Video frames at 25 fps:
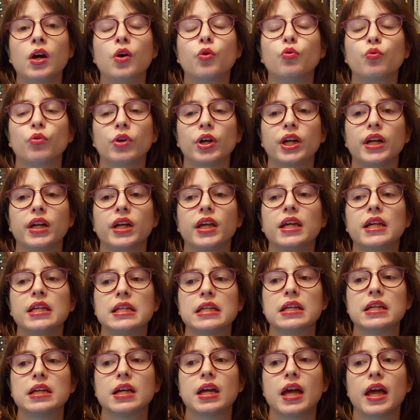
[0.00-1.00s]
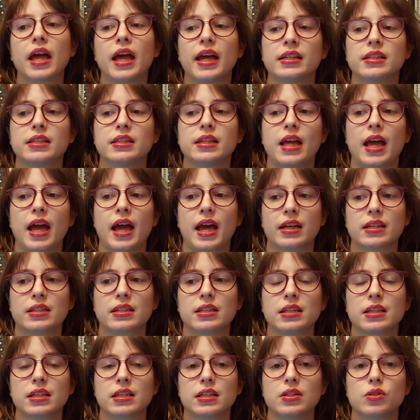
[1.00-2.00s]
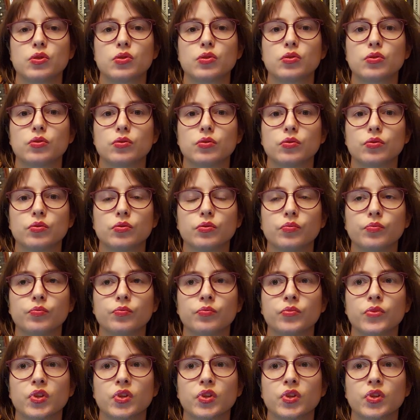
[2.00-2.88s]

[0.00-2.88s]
where he has access to